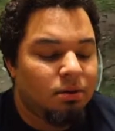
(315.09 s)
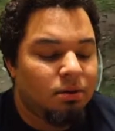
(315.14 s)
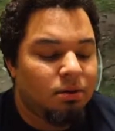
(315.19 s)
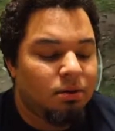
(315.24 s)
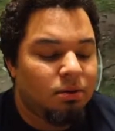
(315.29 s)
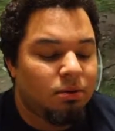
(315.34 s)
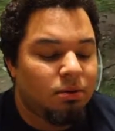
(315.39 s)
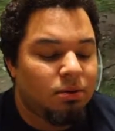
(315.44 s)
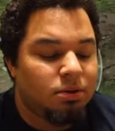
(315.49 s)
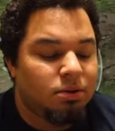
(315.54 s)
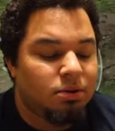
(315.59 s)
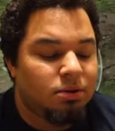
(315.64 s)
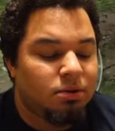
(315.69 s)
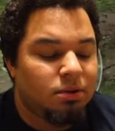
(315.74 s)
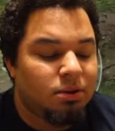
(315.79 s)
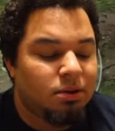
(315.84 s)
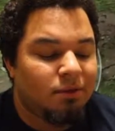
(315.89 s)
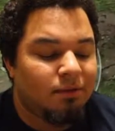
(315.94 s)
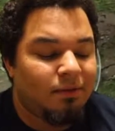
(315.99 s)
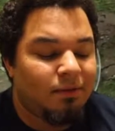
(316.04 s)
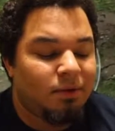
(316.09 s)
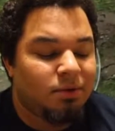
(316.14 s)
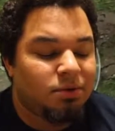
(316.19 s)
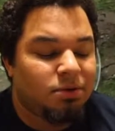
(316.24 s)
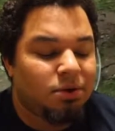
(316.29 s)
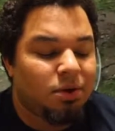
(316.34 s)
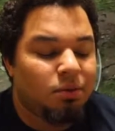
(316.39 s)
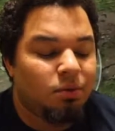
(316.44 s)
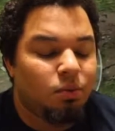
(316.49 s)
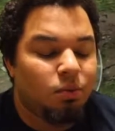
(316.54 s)
You're going to need to
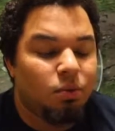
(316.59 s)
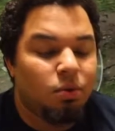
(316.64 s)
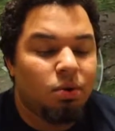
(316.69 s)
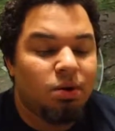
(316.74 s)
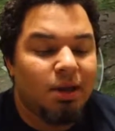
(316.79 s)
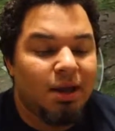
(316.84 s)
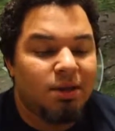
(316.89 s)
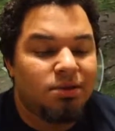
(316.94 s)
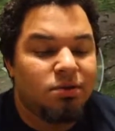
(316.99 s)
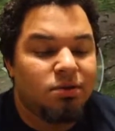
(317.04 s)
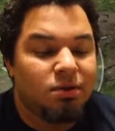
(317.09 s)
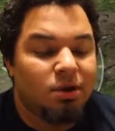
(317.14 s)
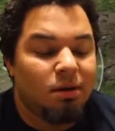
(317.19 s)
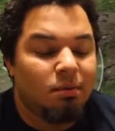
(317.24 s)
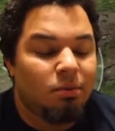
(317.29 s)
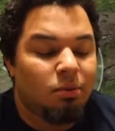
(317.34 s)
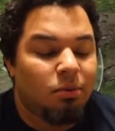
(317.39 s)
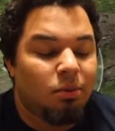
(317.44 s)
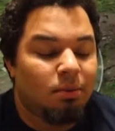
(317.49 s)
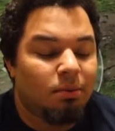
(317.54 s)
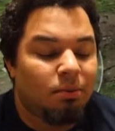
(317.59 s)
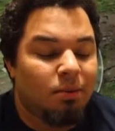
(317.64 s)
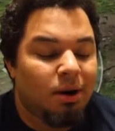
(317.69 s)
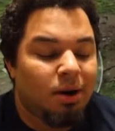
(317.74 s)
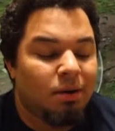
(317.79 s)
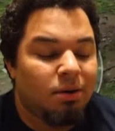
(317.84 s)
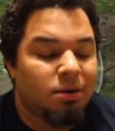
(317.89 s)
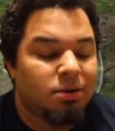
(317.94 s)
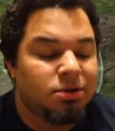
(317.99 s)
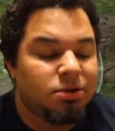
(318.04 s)
focus on wood as your #1
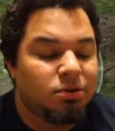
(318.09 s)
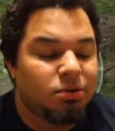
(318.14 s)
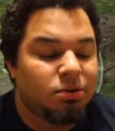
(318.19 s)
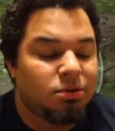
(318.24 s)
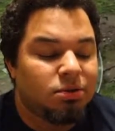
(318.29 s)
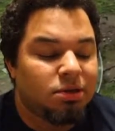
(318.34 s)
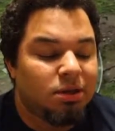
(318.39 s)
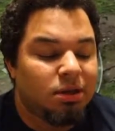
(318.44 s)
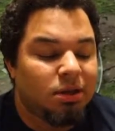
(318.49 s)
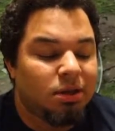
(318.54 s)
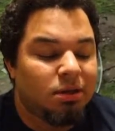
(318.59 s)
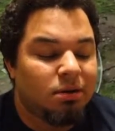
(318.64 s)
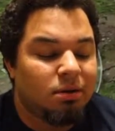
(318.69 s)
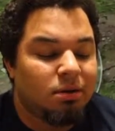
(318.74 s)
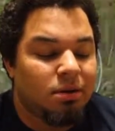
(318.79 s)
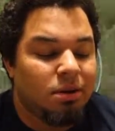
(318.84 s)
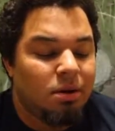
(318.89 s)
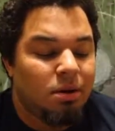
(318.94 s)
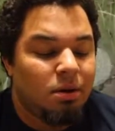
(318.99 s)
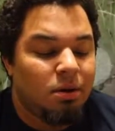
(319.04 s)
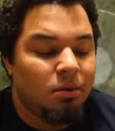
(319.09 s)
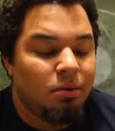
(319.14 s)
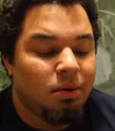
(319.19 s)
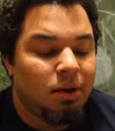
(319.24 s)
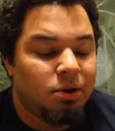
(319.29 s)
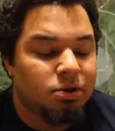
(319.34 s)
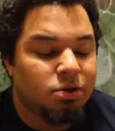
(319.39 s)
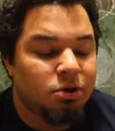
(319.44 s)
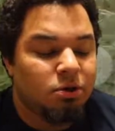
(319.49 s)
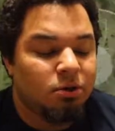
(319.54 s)
priority source, and when
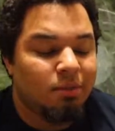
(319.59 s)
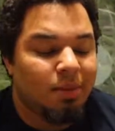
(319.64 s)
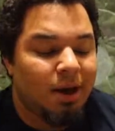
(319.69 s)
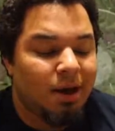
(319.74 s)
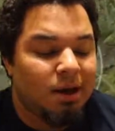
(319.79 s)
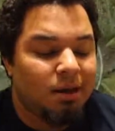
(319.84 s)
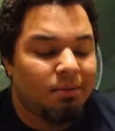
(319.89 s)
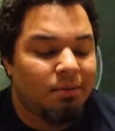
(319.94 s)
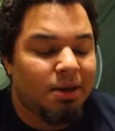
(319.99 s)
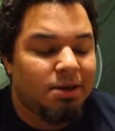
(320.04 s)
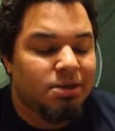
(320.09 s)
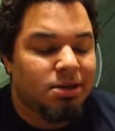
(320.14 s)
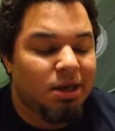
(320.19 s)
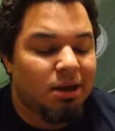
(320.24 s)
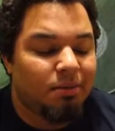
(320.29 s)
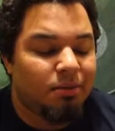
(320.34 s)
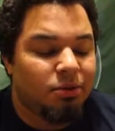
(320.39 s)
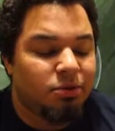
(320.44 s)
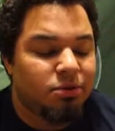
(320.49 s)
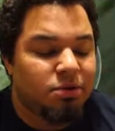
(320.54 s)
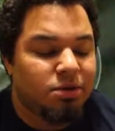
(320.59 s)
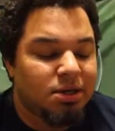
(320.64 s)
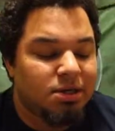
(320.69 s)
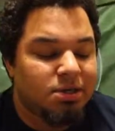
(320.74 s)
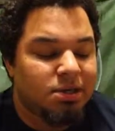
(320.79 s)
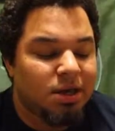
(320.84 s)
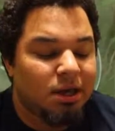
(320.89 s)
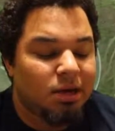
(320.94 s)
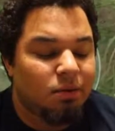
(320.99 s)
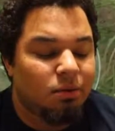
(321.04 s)
I show you back at base camp, you'll
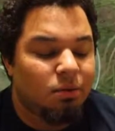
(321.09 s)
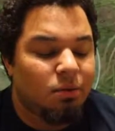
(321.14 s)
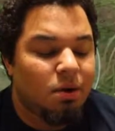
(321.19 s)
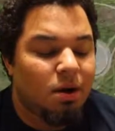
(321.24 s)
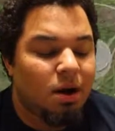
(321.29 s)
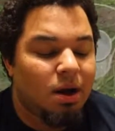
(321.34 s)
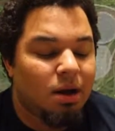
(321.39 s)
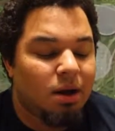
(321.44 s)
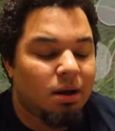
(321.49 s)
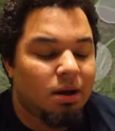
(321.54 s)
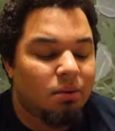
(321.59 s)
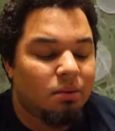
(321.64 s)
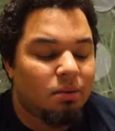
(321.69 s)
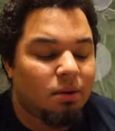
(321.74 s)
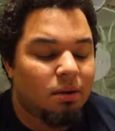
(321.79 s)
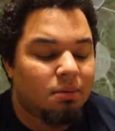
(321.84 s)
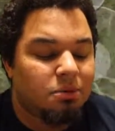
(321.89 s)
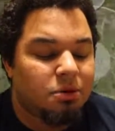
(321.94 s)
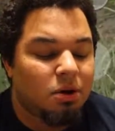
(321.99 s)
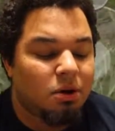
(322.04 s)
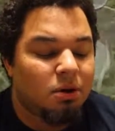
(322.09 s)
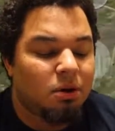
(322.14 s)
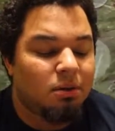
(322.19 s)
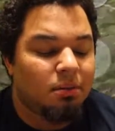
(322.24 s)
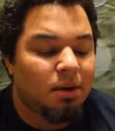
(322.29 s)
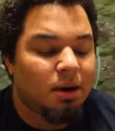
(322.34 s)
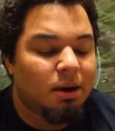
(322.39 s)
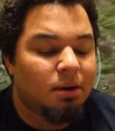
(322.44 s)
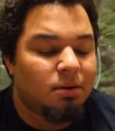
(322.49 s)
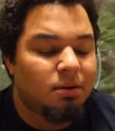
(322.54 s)
exactly why and what I'm talking
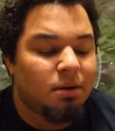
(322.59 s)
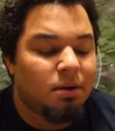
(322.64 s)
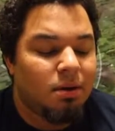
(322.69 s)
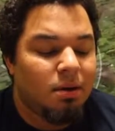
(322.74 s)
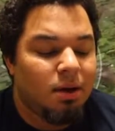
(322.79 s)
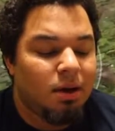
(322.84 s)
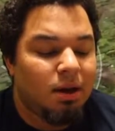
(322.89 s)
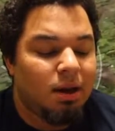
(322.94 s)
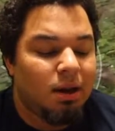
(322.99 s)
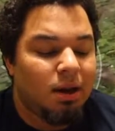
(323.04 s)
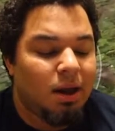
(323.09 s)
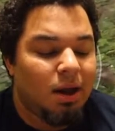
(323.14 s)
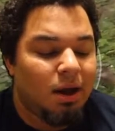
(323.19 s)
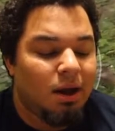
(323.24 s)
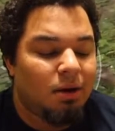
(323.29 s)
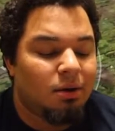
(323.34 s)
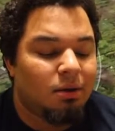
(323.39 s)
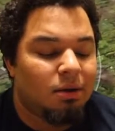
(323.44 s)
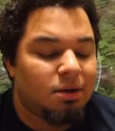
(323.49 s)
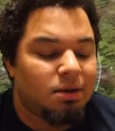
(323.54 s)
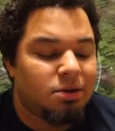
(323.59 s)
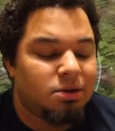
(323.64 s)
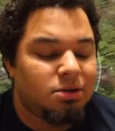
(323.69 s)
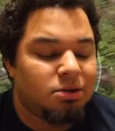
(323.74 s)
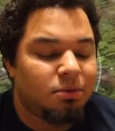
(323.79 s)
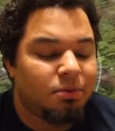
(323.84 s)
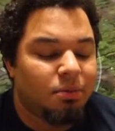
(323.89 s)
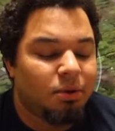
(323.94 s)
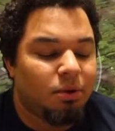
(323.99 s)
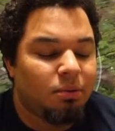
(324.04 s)
about and how it's
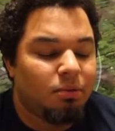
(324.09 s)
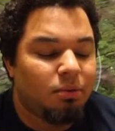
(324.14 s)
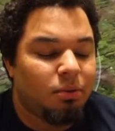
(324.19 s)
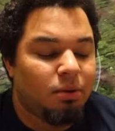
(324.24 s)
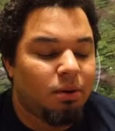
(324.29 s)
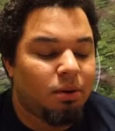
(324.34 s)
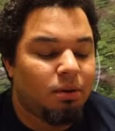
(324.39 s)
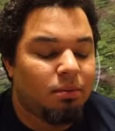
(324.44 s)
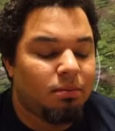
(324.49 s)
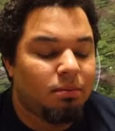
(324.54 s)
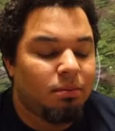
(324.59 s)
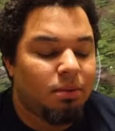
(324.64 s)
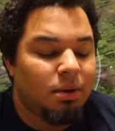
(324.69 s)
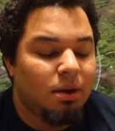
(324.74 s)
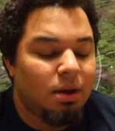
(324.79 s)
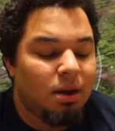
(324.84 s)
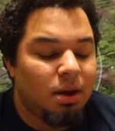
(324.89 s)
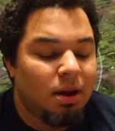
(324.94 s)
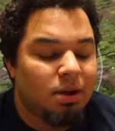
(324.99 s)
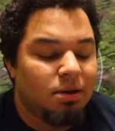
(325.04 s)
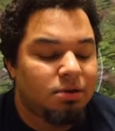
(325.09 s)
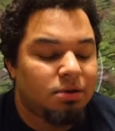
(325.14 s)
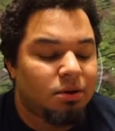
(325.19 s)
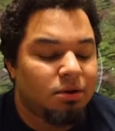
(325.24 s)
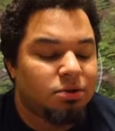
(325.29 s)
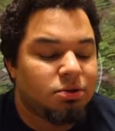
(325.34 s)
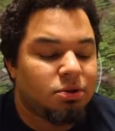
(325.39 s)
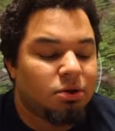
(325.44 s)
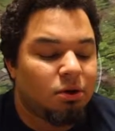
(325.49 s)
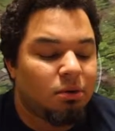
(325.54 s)
super important. And as
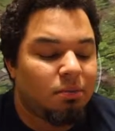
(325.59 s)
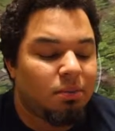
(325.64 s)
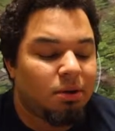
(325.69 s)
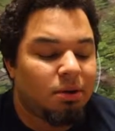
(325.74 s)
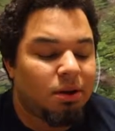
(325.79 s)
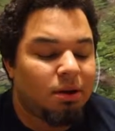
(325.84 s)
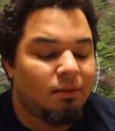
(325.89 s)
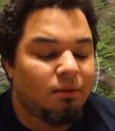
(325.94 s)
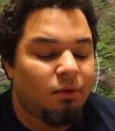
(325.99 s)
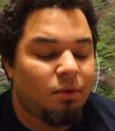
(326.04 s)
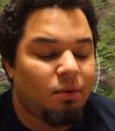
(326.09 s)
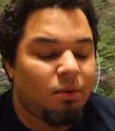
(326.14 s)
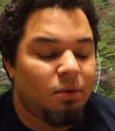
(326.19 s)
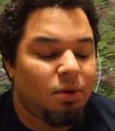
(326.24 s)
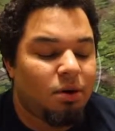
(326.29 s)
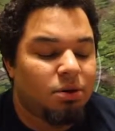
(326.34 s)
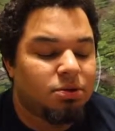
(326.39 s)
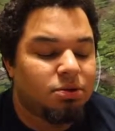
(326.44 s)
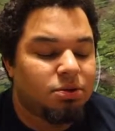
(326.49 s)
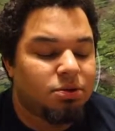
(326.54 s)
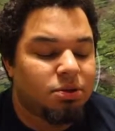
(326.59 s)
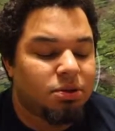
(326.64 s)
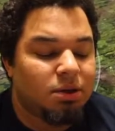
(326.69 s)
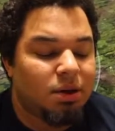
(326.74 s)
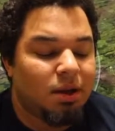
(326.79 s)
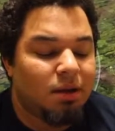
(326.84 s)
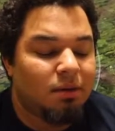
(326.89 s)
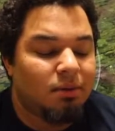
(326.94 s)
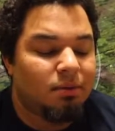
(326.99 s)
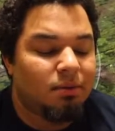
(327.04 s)
long as you don't build up 4 walls, you shouldn't
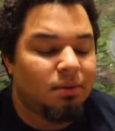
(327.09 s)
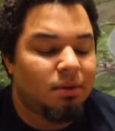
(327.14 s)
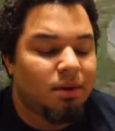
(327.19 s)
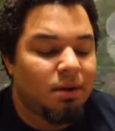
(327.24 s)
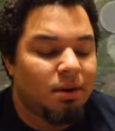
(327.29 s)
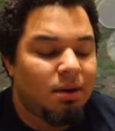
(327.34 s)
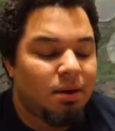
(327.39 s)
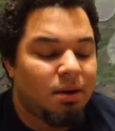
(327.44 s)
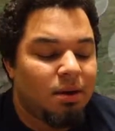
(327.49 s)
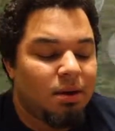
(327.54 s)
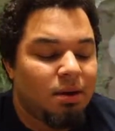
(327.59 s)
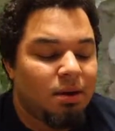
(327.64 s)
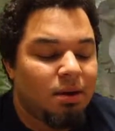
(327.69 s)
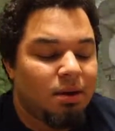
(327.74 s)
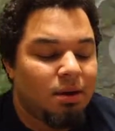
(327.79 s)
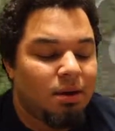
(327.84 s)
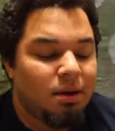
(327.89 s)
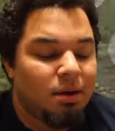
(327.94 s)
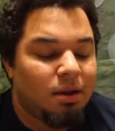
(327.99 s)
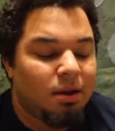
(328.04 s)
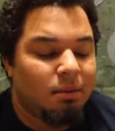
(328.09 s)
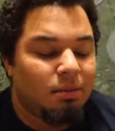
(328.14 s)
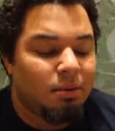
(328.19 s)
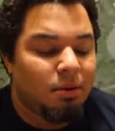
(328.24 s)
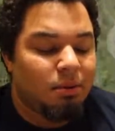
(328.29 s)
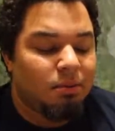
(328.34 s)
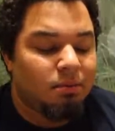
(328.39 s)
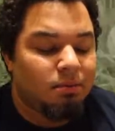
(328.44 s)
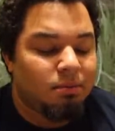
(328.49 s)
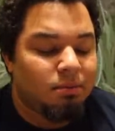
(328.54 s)
have any
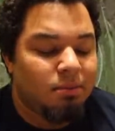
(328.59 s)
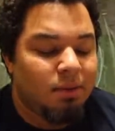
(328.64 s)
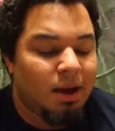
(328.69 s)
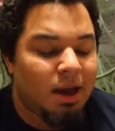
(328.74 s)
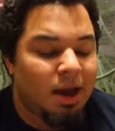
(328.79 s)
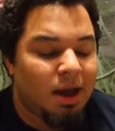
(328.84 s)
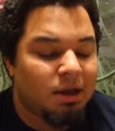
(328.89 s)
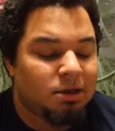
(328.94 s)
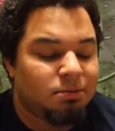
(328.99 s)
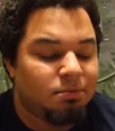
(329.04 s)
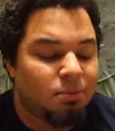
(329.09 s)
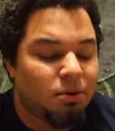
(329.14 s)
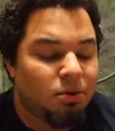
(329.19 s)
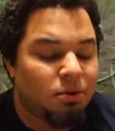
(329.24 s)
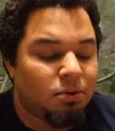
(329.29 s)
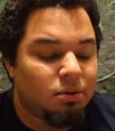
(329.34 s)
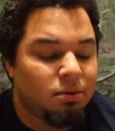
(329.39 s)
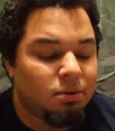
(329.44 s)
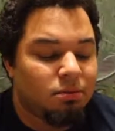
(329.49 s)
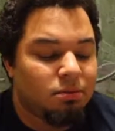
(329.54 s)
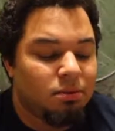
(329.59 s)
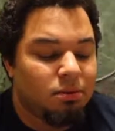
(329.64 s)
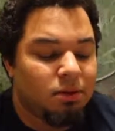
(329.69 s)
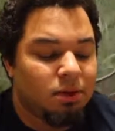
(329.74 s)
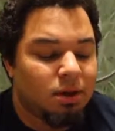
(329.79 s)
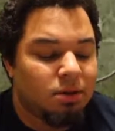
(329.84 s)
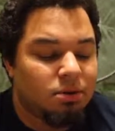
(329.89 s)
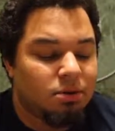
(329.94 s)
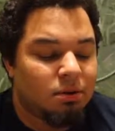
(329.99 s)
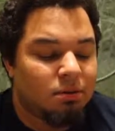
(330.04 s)
problem. My axe broke.
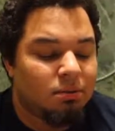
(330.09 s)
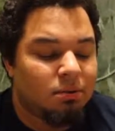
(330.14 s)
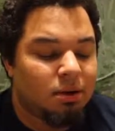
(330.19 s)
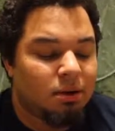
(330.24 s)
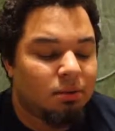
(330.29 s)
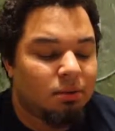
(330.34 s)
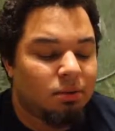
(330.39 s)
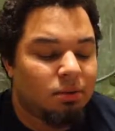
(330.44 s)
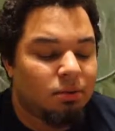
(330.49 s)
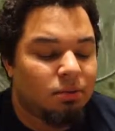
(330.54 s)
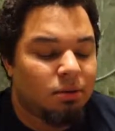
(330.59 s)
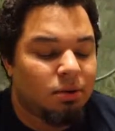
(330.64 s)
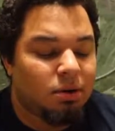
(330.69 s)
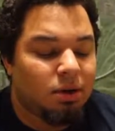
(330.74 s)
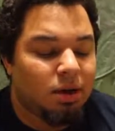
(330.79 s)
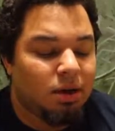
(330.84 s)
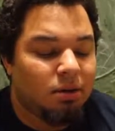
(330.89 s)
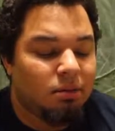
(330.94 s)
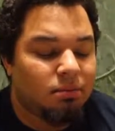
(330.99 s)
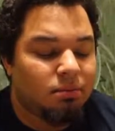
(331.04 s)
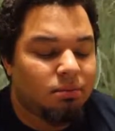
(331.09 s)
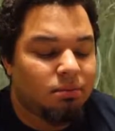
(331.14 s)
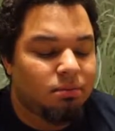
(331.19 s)
Okay, so I'm done with the wood now.